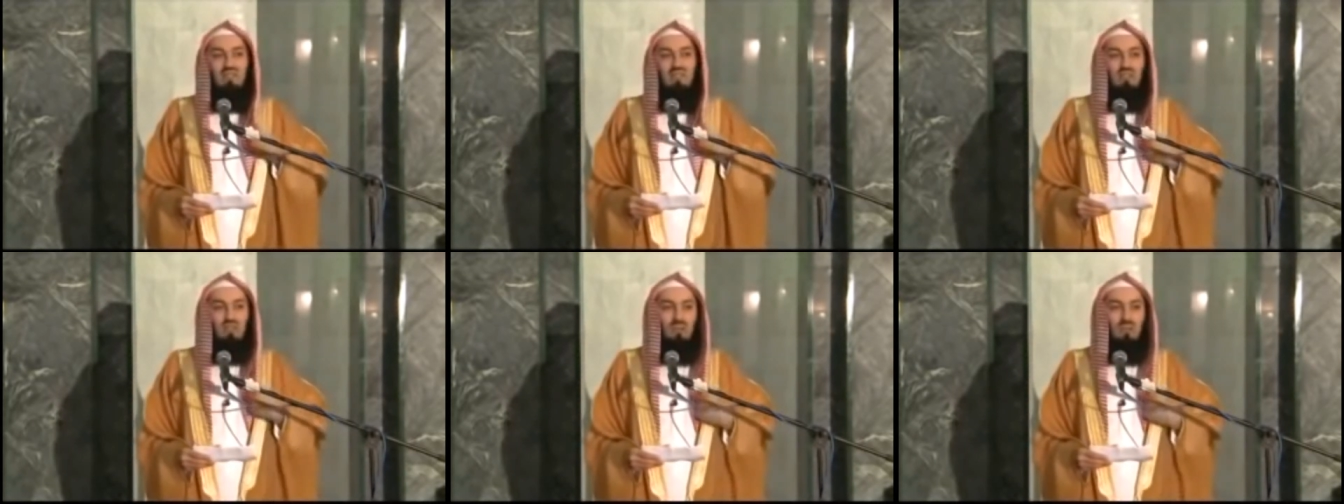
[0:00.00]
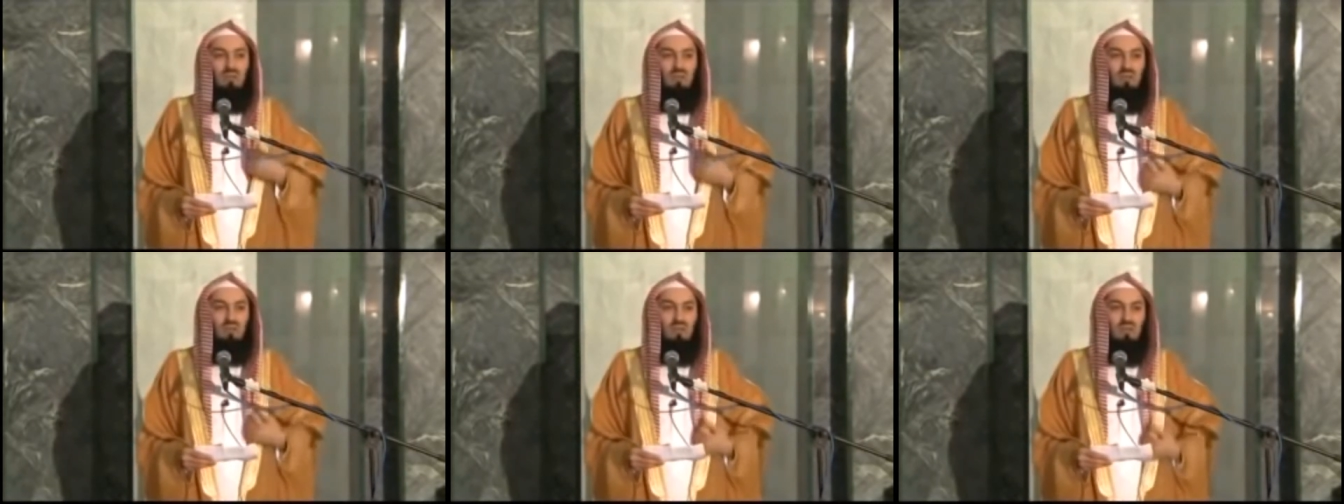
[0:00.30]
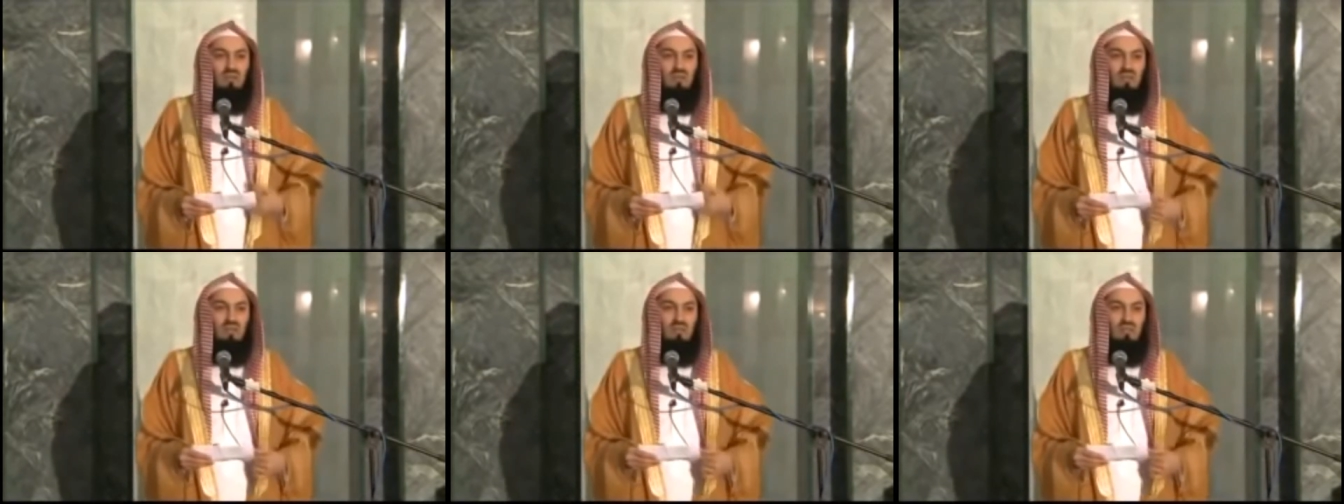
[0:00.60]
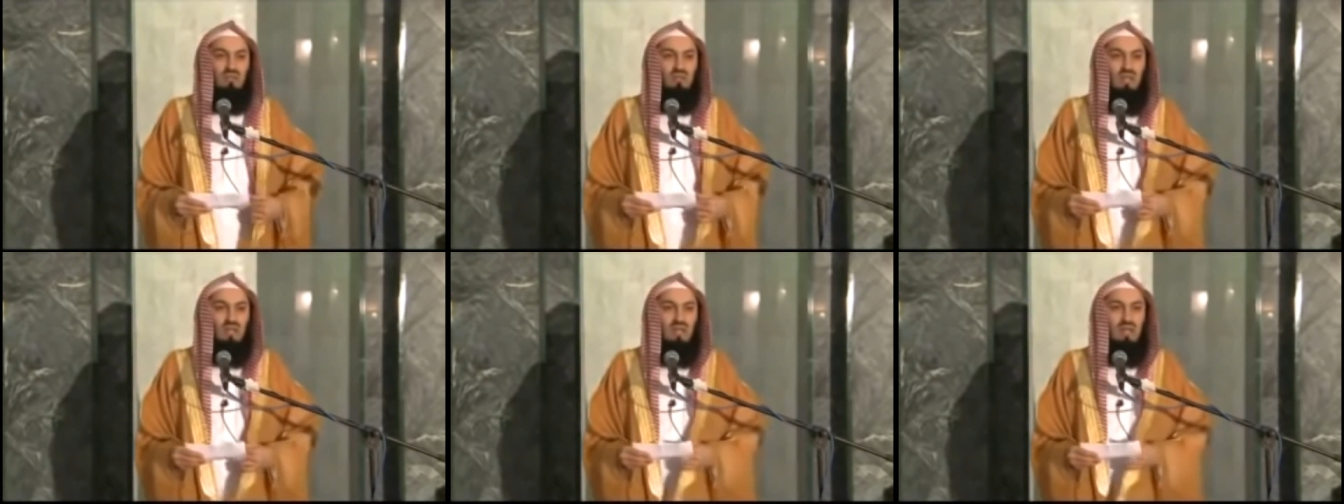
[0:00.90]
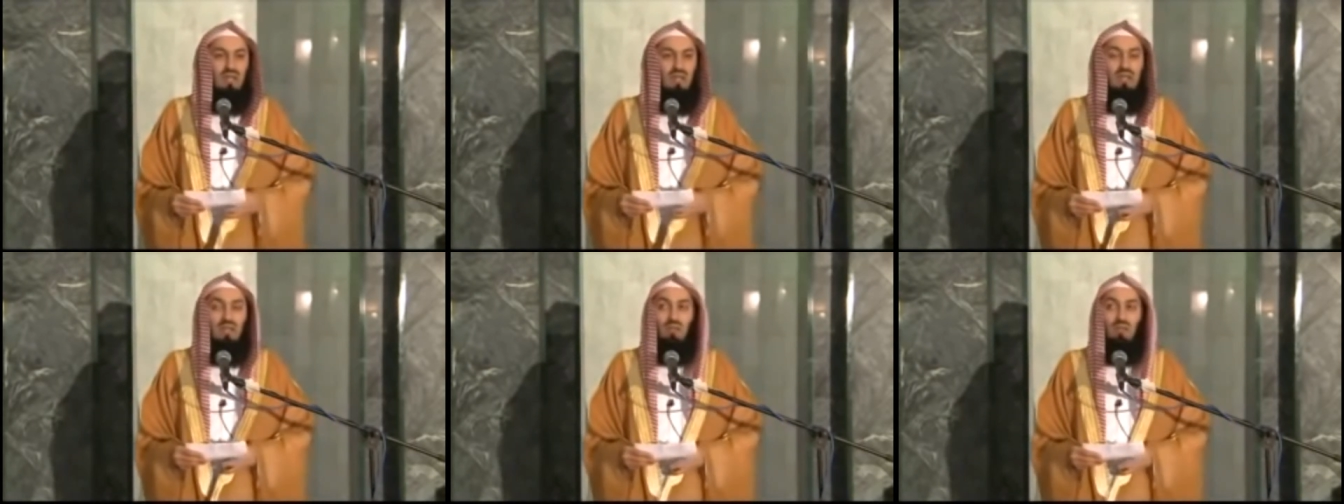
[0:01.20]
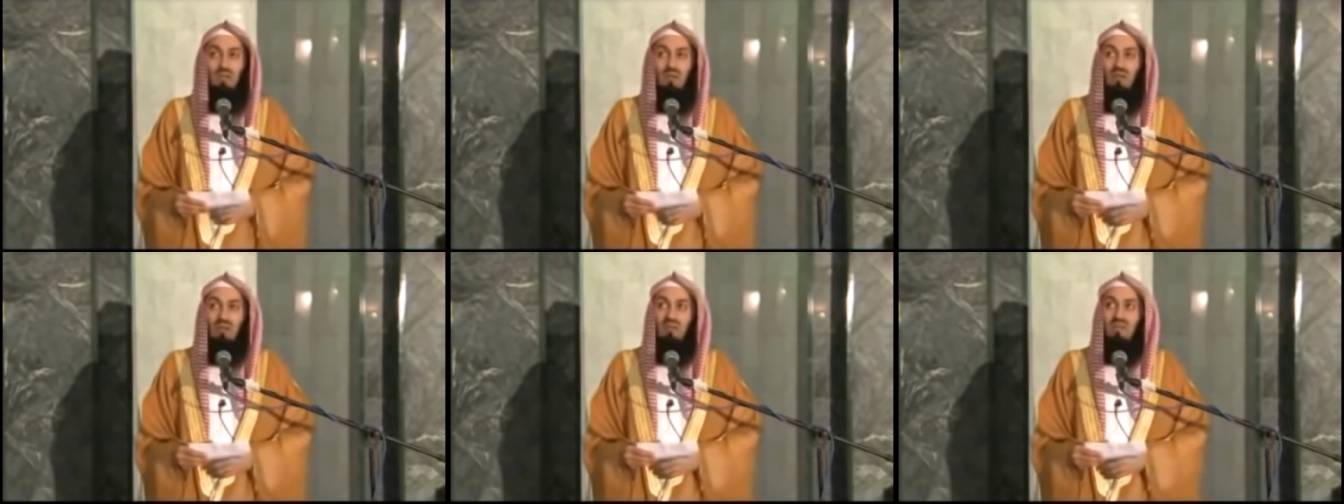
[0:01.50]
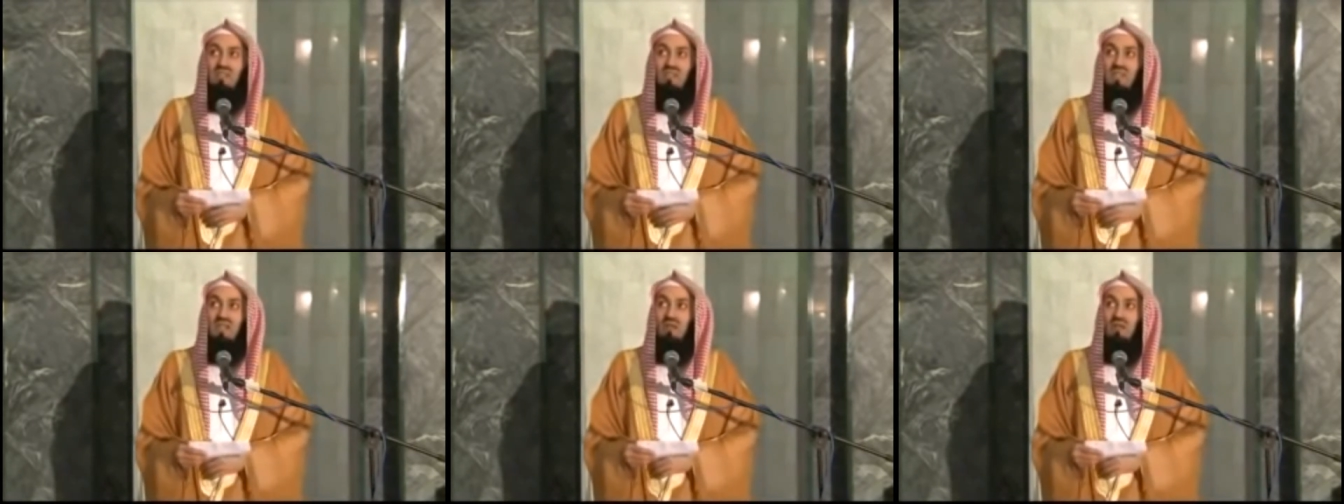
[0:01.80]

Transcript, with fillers: this opportunity to gather in one of his